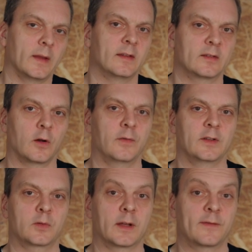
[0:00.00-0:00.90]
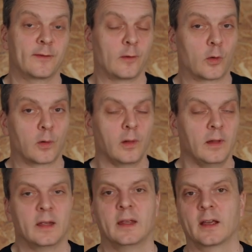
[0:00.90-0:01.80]
that this coffee is quite floral
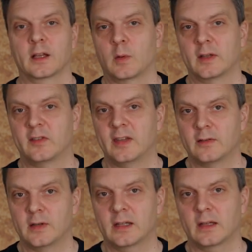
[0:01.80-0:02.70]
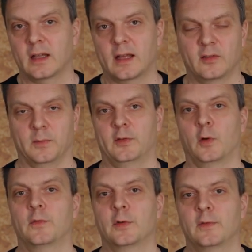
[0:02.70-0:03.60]
and quite citric, has some
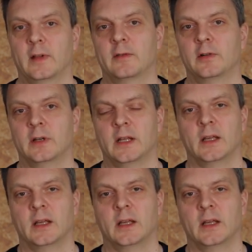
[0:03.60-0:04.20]
stone fruit flavor.